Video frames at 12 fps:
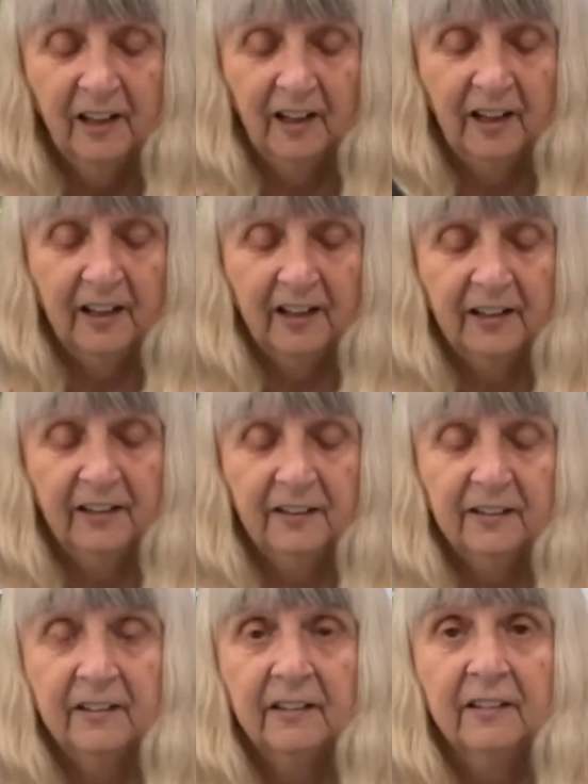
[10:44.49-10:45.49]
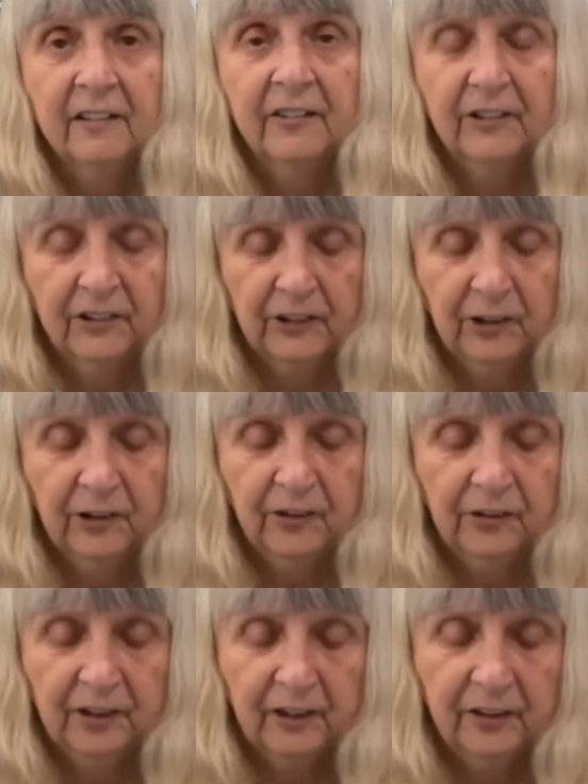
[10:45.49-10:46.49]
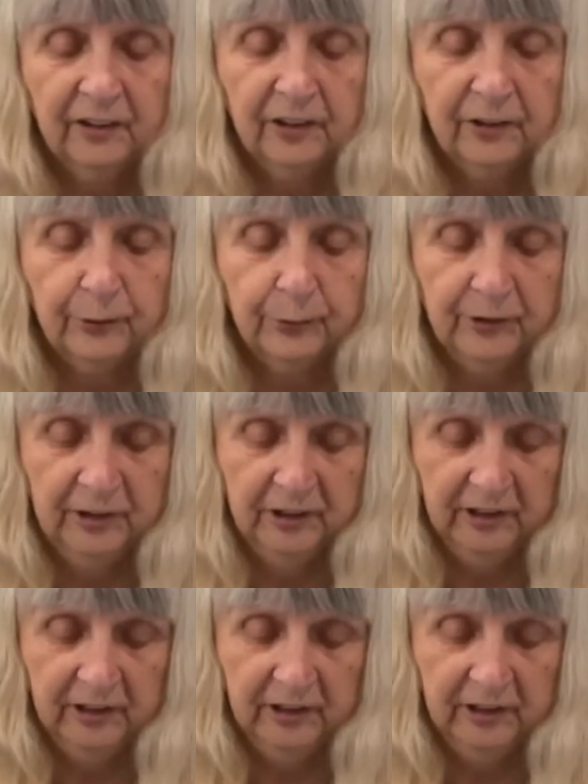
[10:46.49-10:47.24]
And I'm just going to stick the last one in